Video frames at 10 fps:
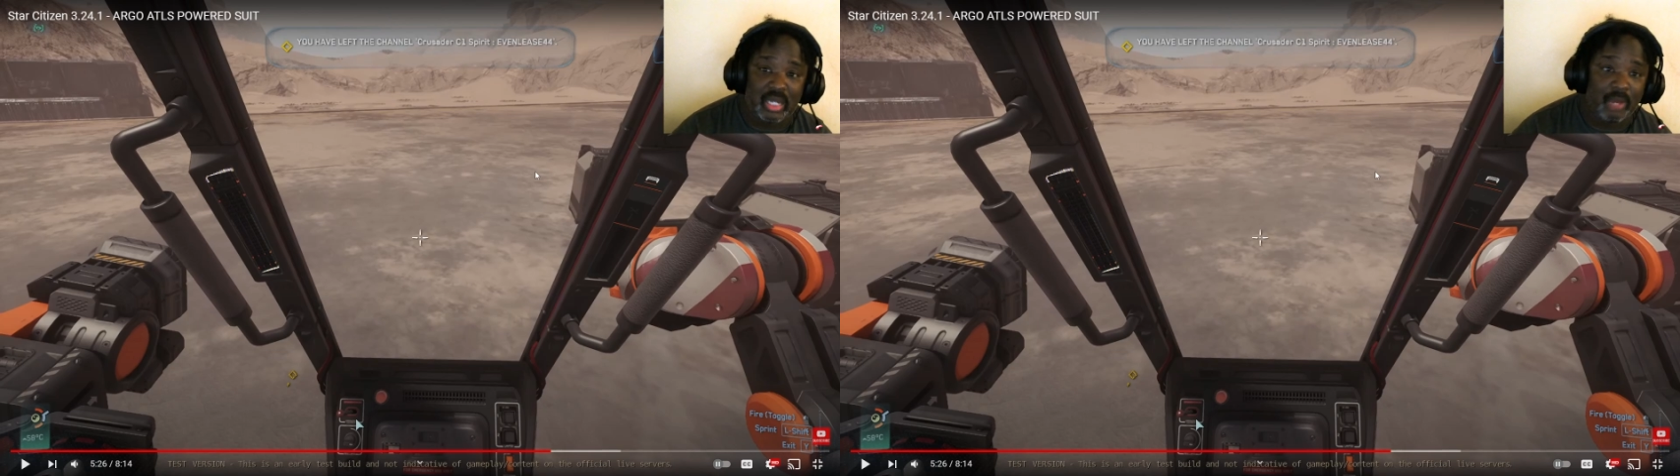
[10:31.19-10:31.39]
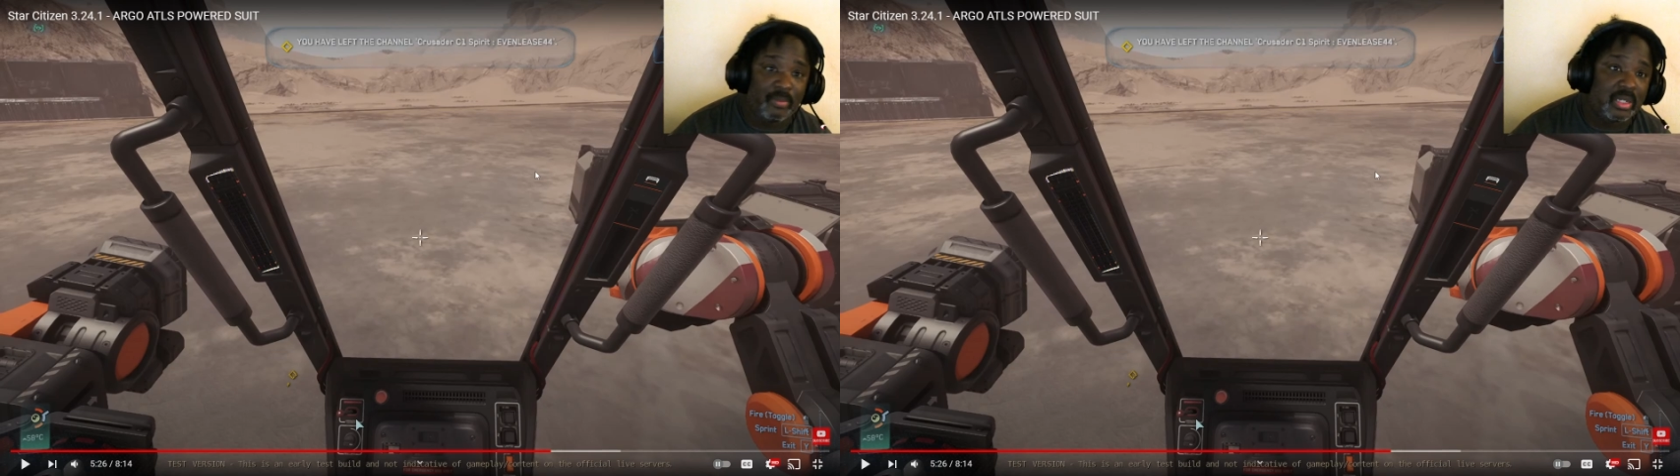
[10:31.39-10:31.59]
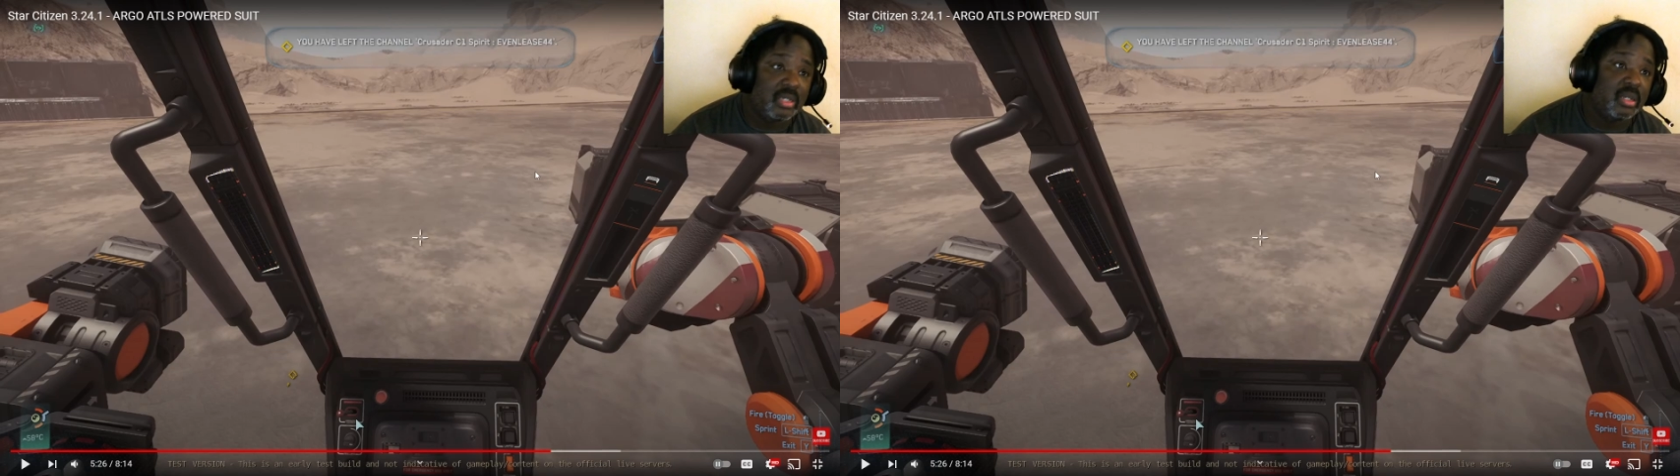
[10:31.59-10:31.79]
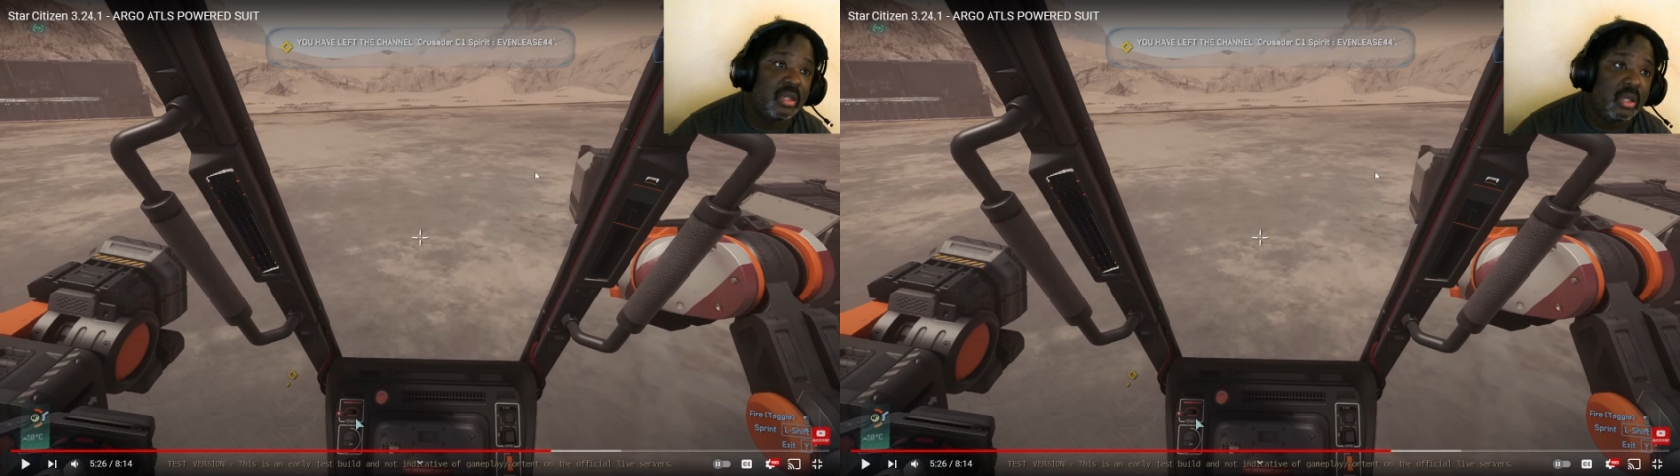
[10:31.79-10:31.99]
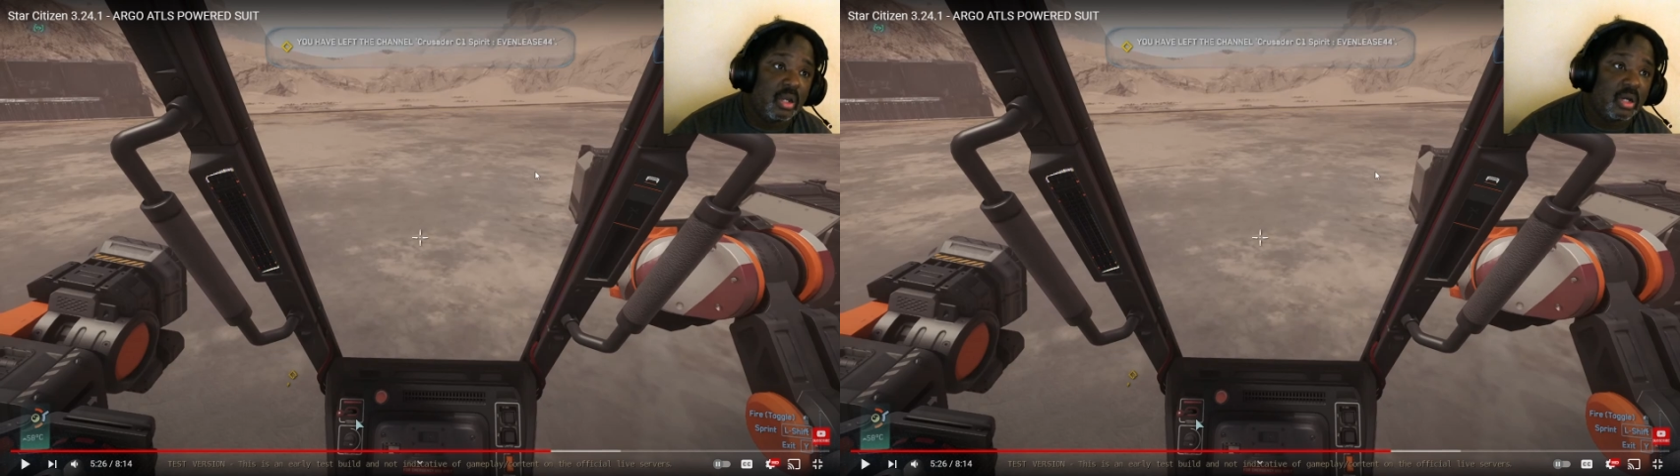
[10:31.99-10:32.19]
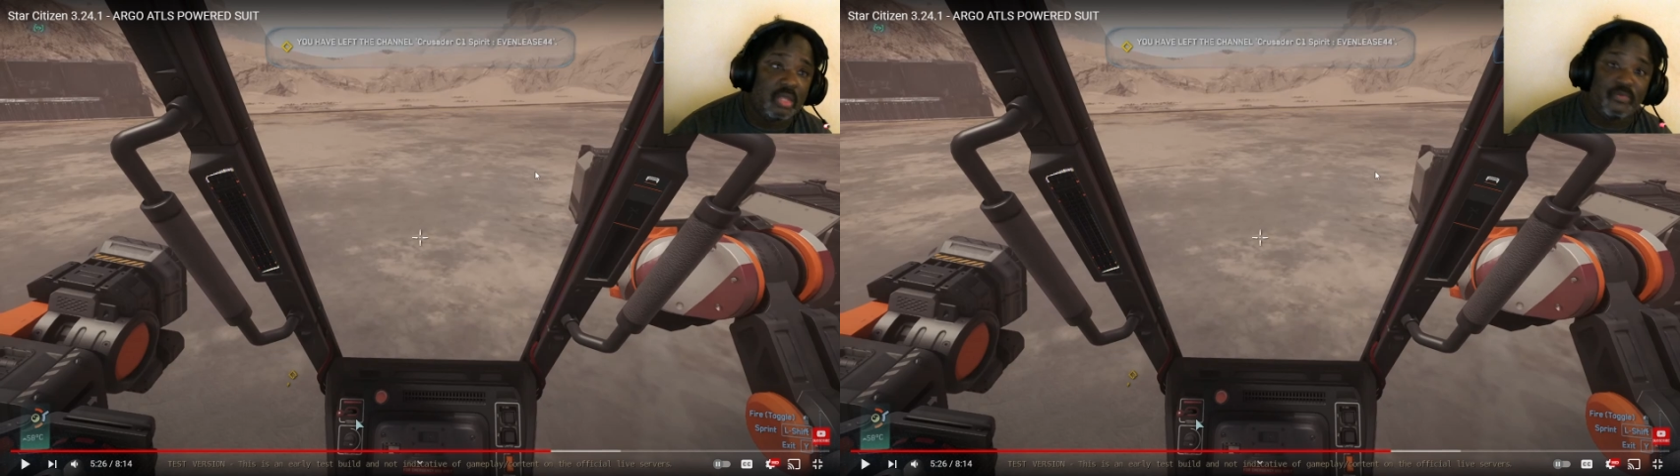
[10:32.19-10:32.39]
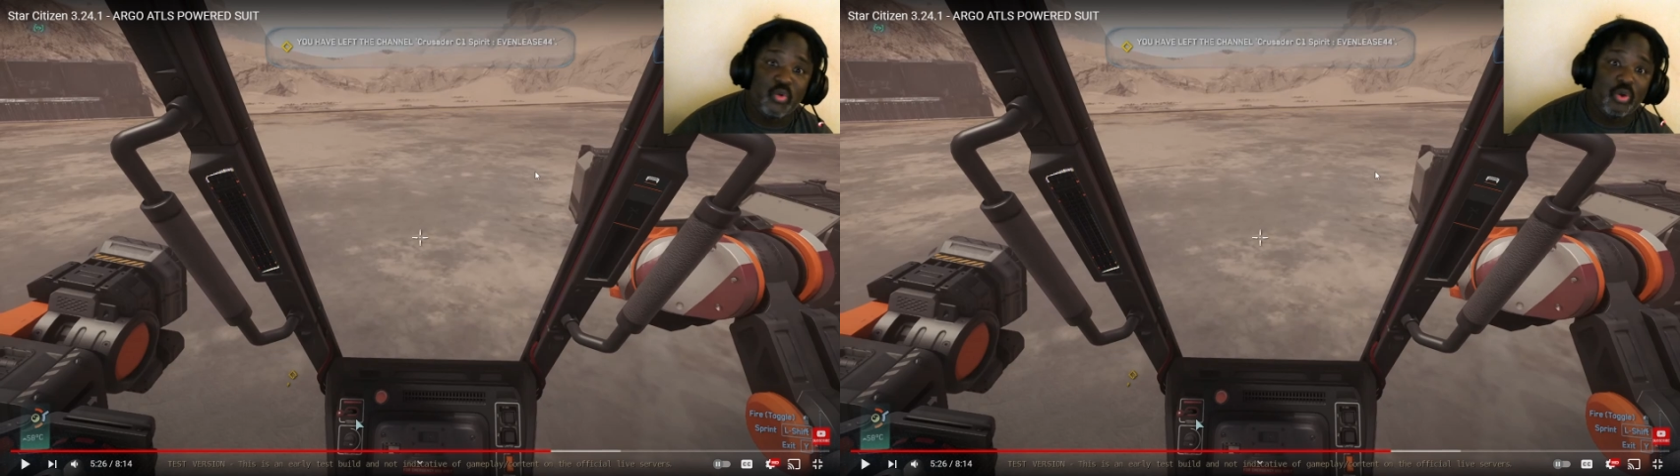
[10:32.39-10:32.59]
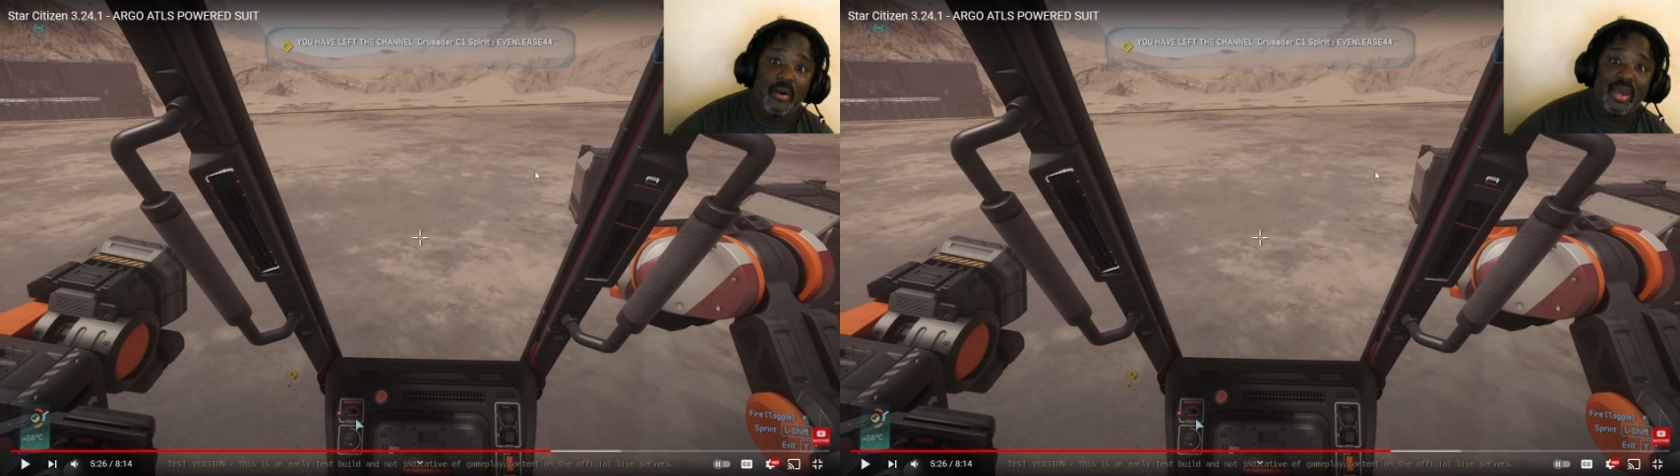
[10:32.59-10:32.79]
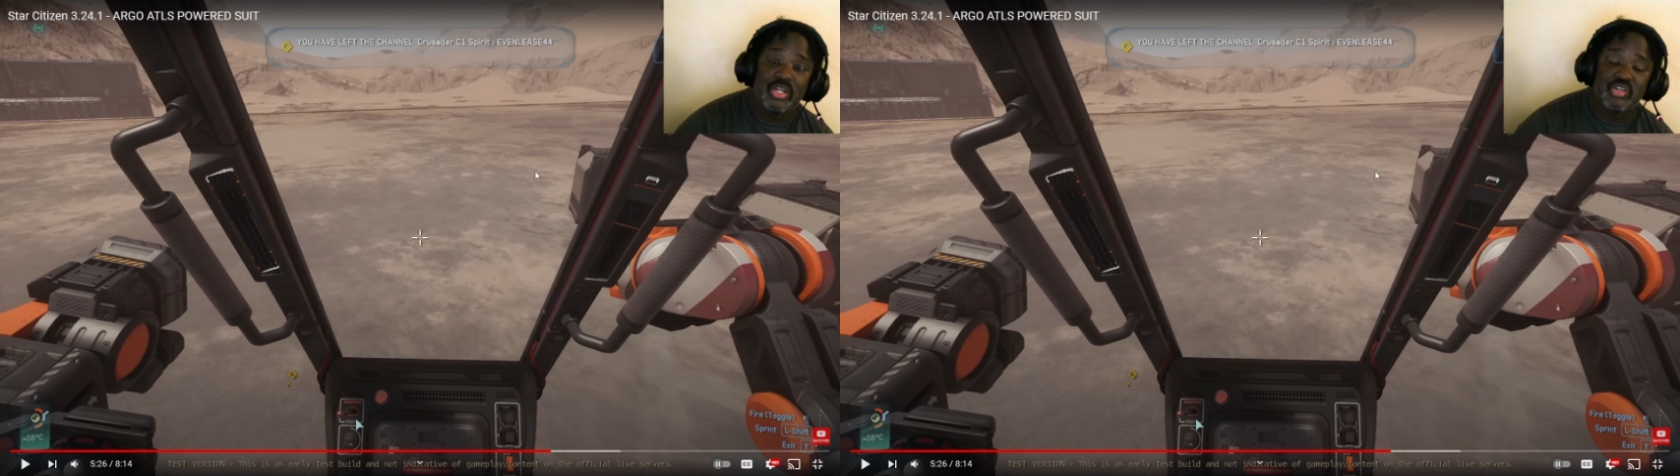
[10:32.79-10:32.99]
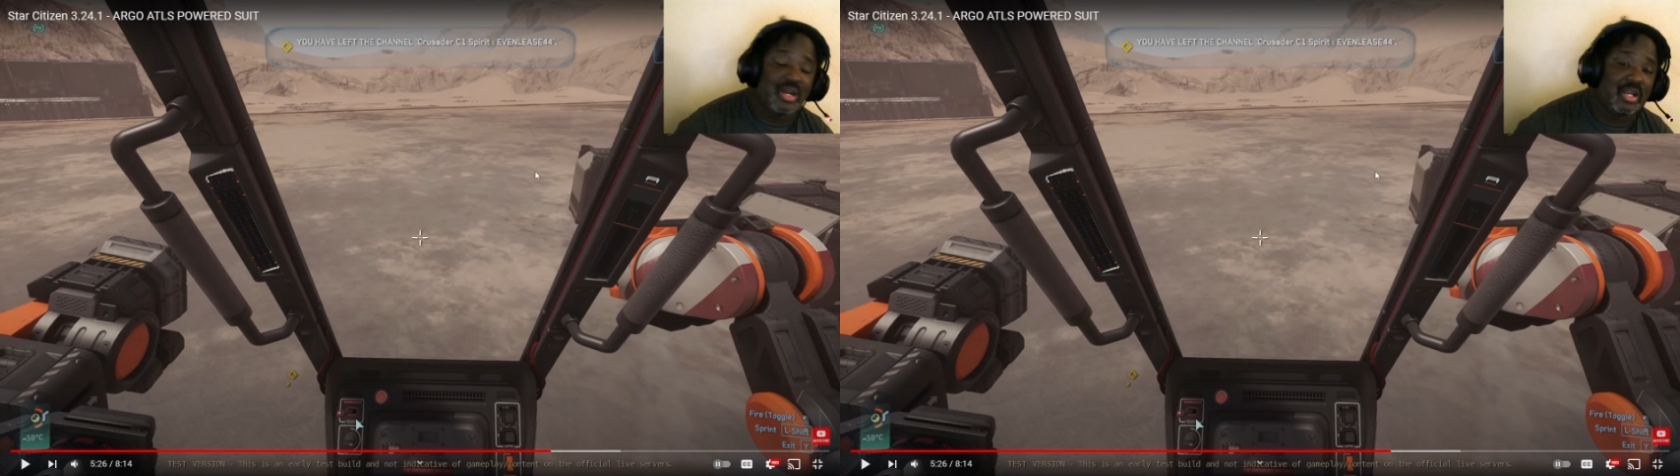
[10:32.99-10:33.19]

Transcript: I mean, if you go ahead and try to